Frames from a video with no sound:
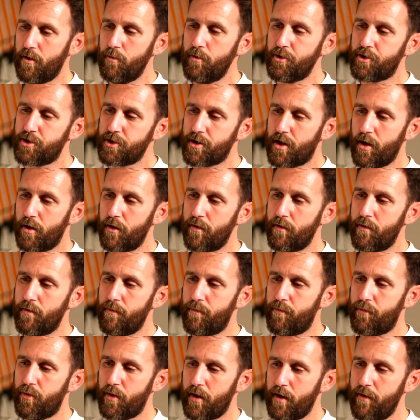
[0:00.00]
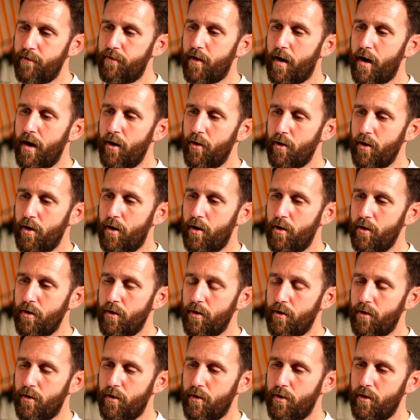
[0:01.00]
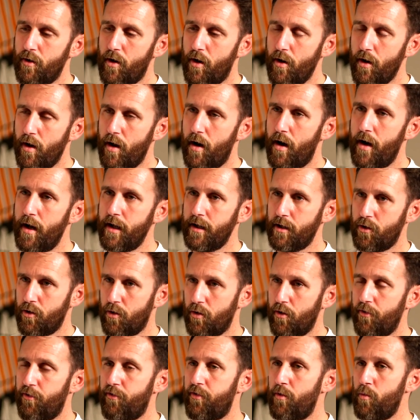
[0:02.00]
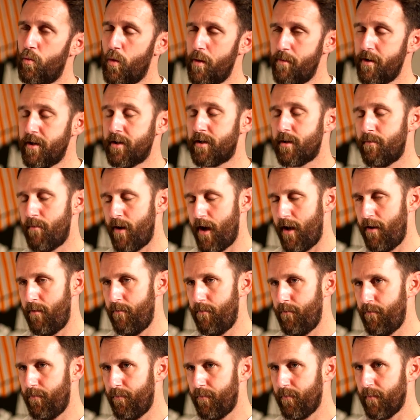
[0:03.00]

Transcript: which has gone pretty viral on online, called From Women to Men.